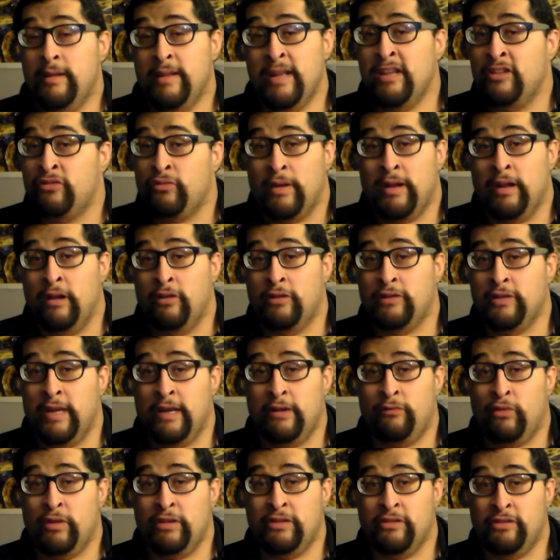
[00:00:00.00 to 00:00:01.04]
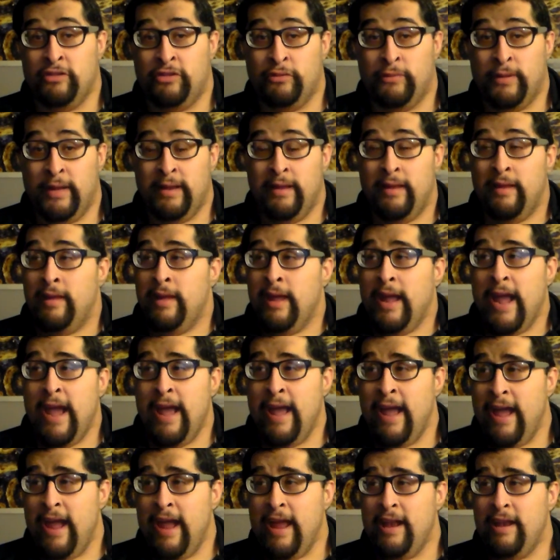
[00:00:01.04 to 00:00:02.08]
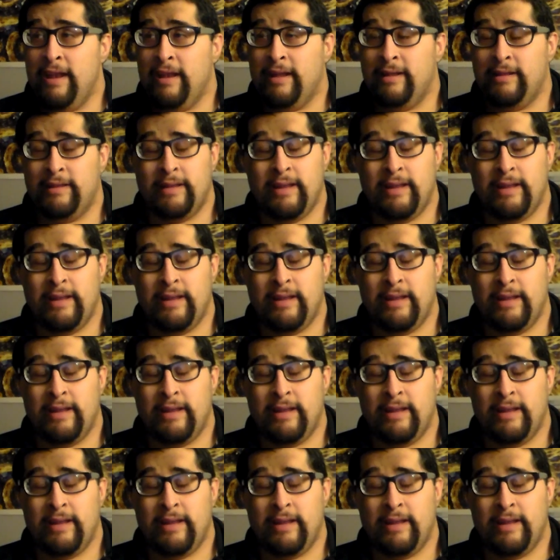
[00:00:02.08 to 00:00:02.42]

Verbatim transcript: That's what it looks like what they're doing. And